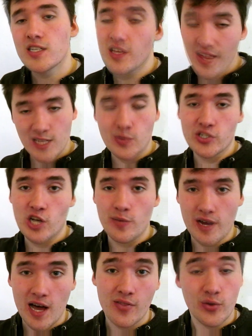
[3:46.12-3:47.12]
So that's what
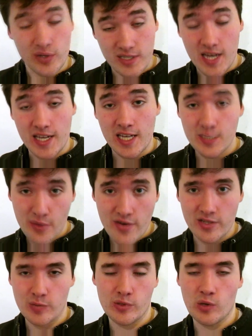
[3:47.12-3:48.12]
Schopenhauer thought aesthetic
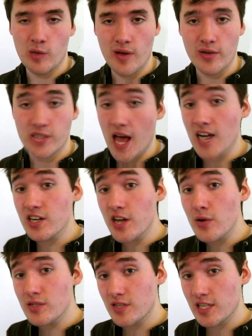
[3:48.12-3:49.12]
experience was all about. And
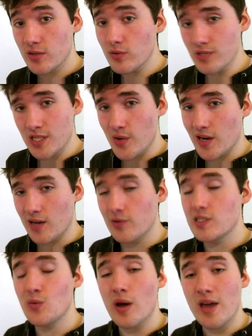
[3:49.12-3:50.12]
note that it also
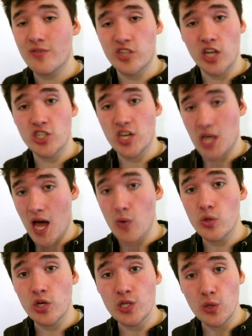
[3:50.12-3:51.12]
includes a way of judging
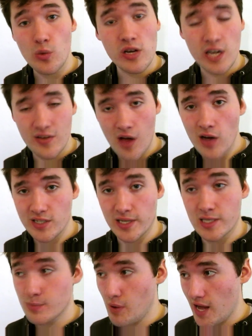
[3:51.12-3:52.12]
how good a work of art
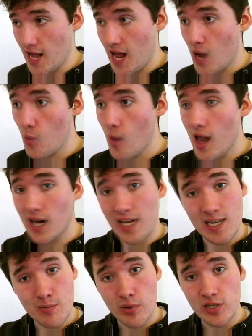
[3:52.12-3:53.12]
is by how well
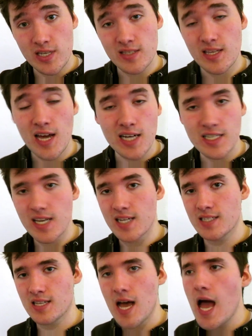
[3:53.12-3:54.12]
it embodies the
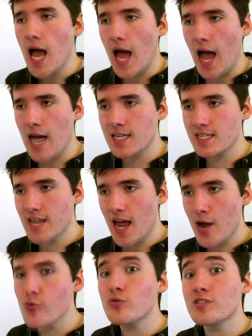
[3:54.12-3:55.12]
ideas. And
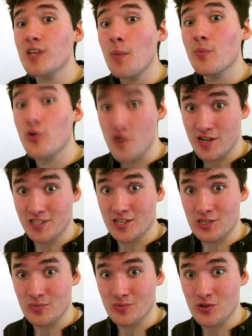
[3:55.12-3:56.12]
now some
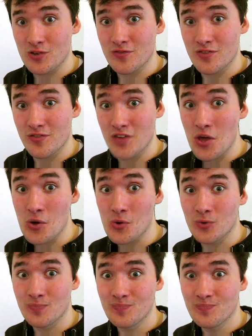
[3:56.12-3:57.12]
criticisms of the view.